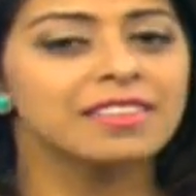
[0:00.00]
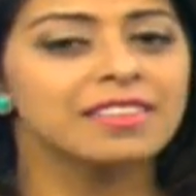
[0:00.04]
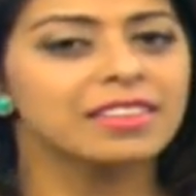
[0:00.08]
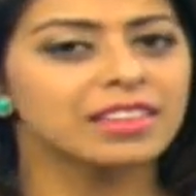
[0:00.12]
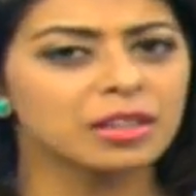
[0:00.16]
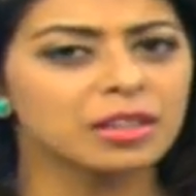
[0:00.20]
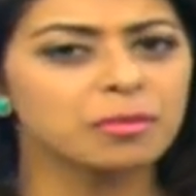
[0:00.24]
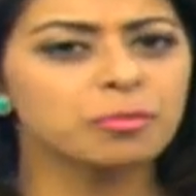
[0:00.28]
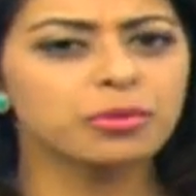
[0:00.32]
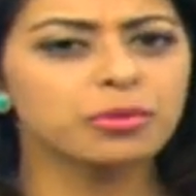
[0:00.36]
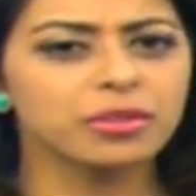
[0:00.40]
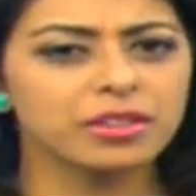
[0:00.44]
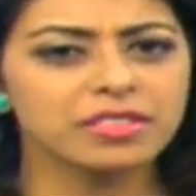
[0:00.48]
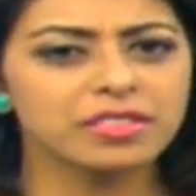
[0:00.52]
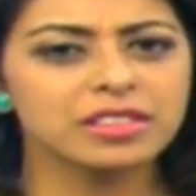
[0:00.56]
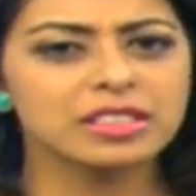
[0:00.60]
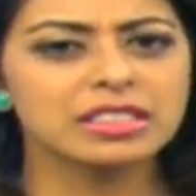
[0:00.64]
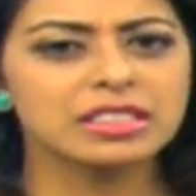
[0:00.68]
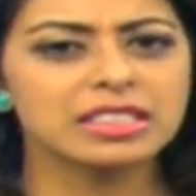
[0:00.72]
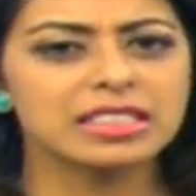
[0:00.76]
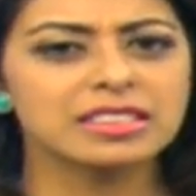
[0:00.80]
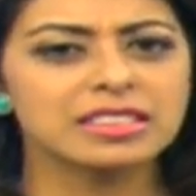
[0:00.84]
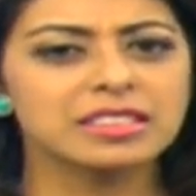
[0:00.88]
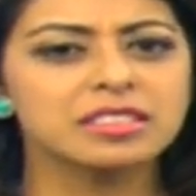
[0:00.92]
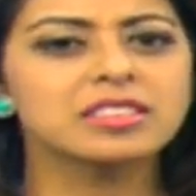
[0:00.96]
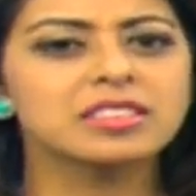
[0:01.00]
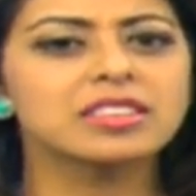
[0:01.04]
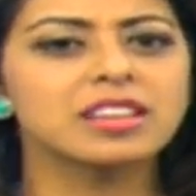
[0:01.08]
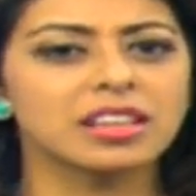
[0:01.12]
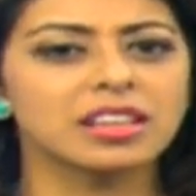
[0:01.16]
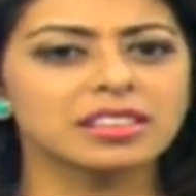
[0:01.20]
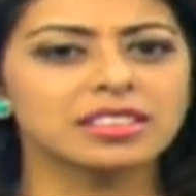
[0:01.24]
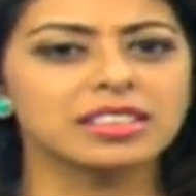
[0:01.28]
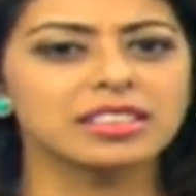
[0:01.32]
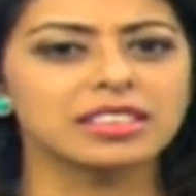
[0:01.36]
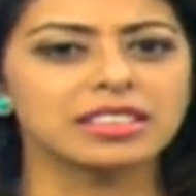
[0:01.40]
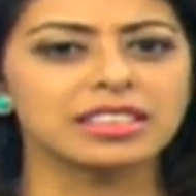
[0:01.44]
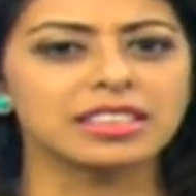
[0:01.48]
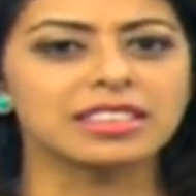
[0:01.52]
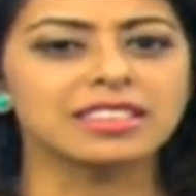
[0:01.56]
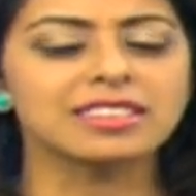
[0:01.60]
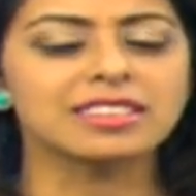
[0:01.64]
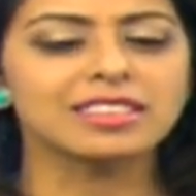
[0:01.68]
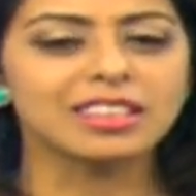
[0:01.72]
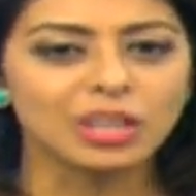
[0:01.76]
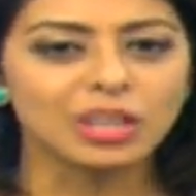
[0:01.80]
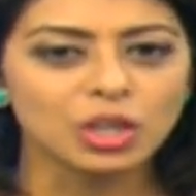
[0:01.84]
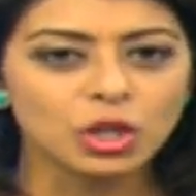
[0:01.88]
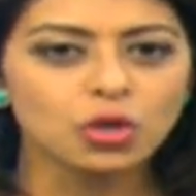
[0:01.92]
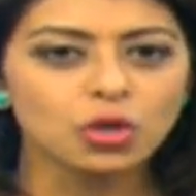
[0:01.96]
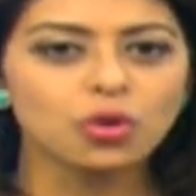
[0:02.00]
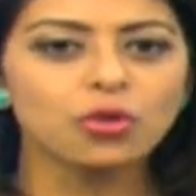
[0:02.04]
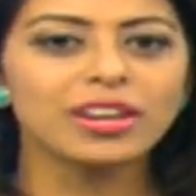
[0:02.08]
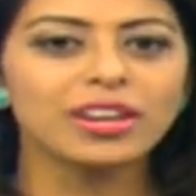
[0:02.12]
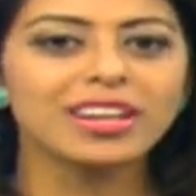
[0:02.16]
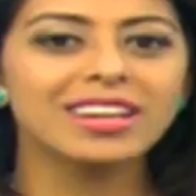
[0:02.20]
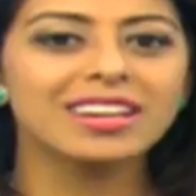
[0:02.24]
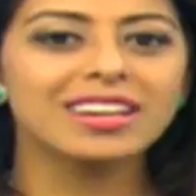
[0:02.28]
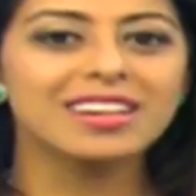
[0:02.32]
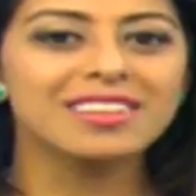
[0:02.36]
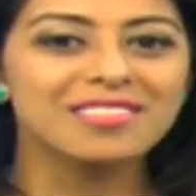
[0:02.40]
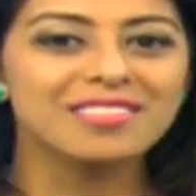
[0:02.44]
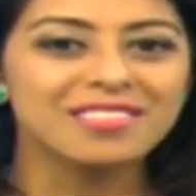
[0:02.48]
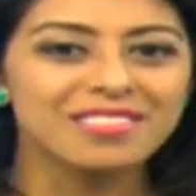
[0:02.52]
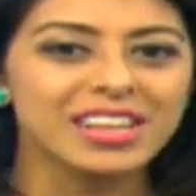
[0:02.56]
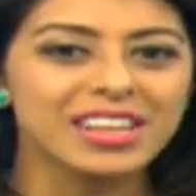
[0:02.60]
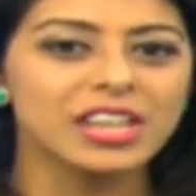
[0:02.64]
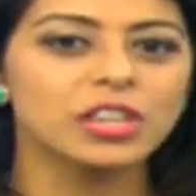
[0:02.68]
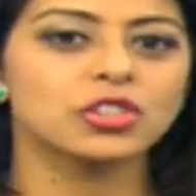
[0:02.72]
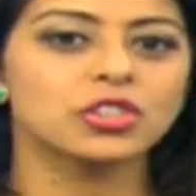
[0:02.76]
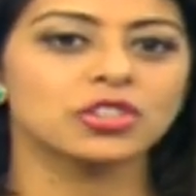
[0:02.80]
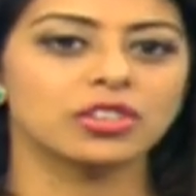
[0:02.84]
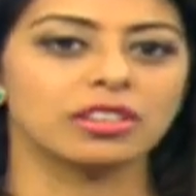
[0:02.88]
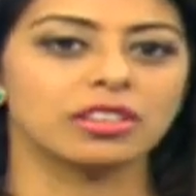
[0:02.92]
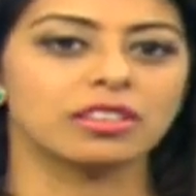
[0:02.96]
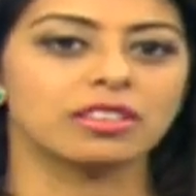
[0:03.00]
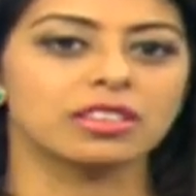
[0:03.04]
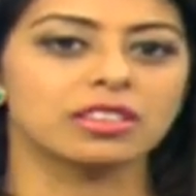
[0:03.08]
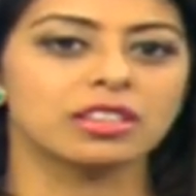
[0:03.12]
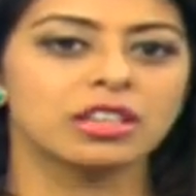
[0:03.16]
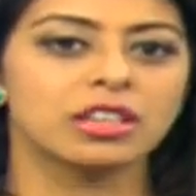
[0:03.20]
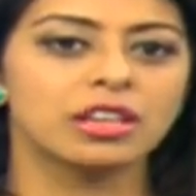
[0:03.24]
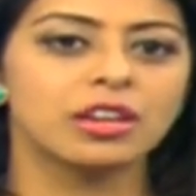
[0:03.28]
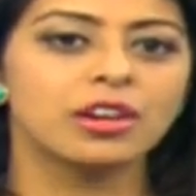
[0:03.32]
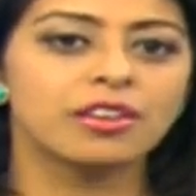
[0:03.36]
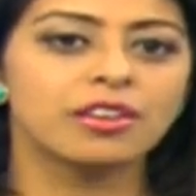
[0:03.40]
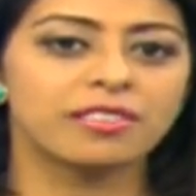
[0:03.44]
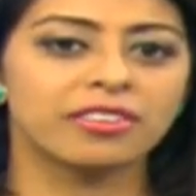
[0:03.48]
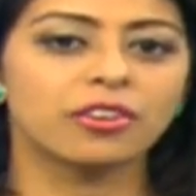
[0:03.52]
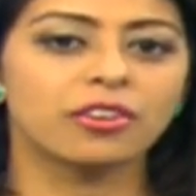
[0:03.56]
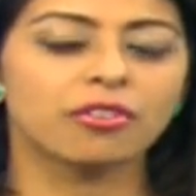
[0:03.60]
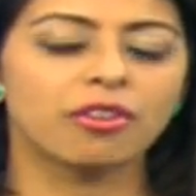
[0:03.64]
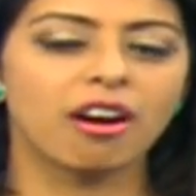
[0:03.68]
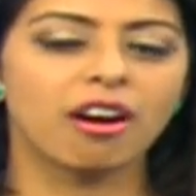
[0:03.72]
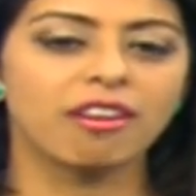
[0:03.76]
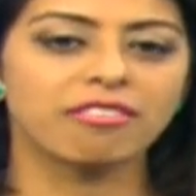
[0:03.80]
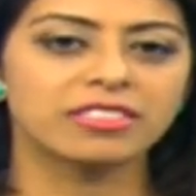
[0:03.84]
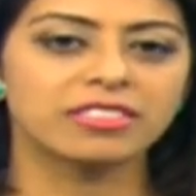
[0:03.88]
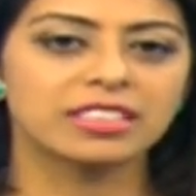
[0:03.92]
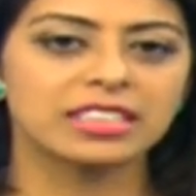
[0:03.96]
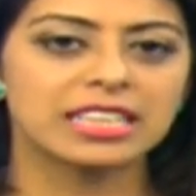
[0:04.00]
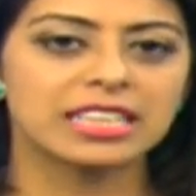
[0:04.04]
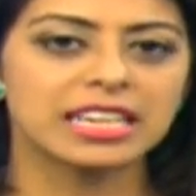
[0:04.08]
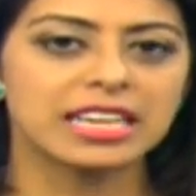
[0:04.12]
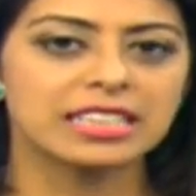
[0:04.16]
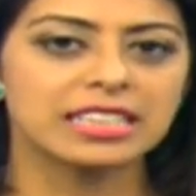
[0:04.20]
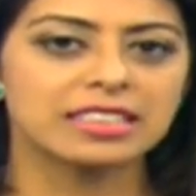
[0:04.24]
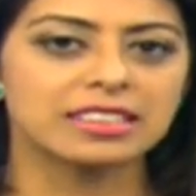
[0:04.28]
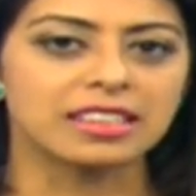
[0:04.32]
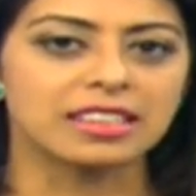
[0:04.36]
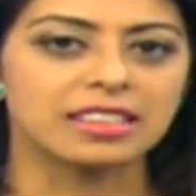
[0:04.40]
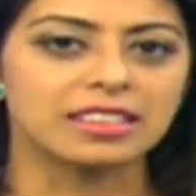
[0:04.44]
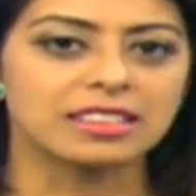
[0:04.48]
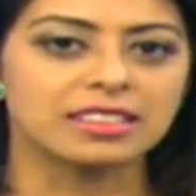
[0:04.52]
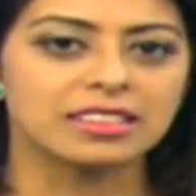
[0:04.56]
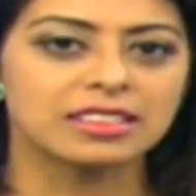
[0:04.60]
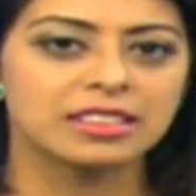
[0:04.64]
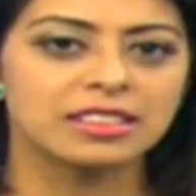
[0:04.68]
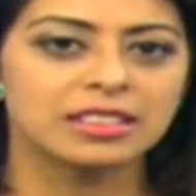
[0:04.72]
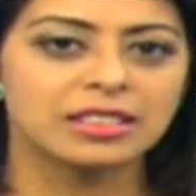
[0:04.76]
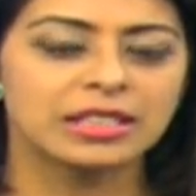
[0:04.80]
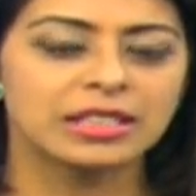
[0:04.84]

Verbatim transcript: that had previously stuttered in securing convictions for graft cases.